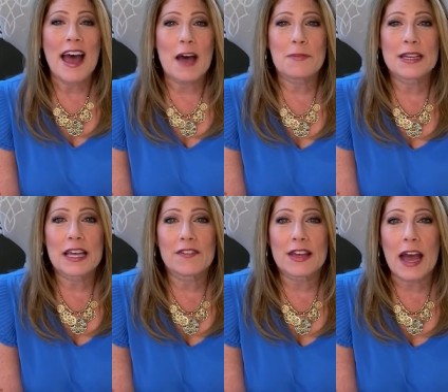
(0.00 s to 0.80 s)
have been
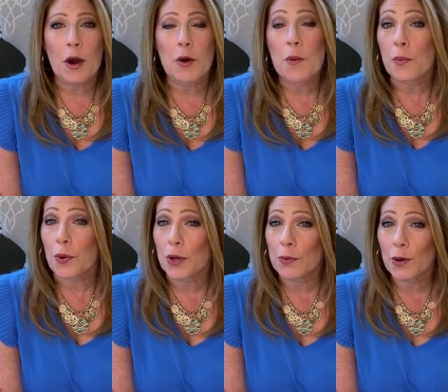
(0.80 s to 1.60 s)
giving out
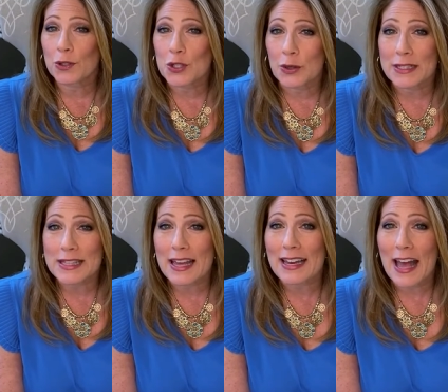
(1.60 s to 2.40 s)
pre rolled joints
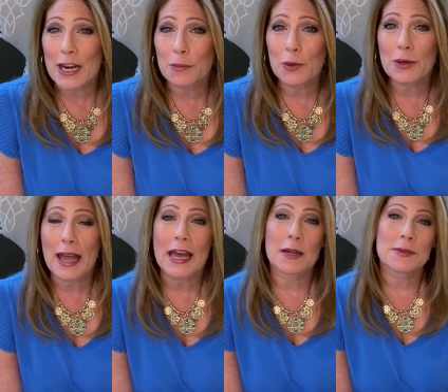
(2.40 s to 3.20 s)
and edible
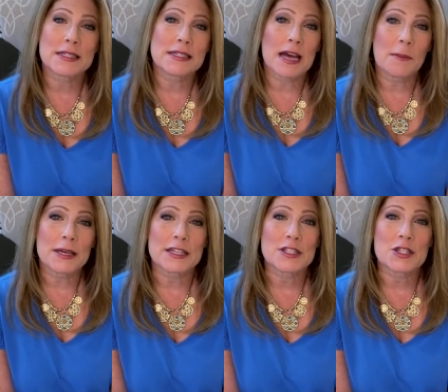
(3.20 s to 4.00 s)
cannabis
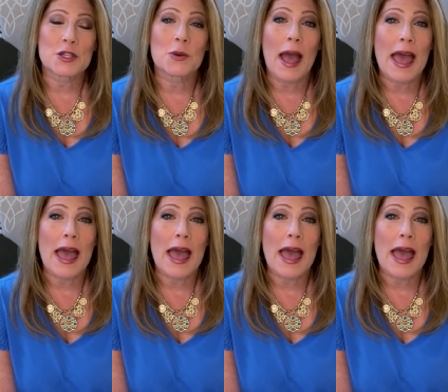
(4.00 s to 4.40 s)
gummies to